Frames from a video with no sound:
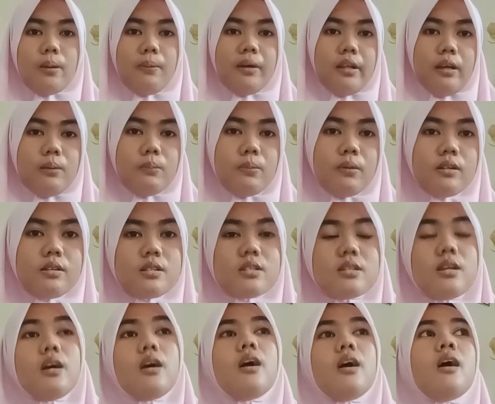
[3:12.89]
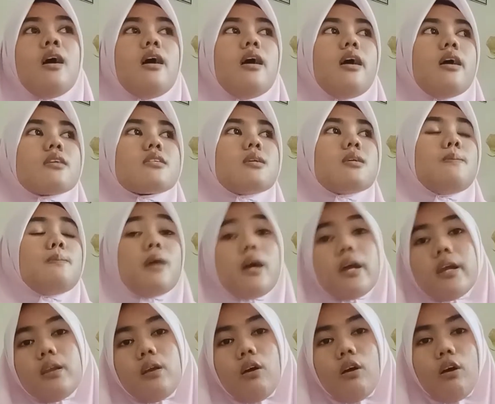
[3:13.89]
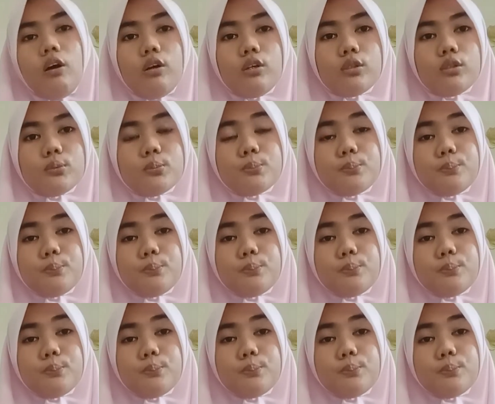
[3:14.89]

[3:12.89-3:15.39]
variables, examine of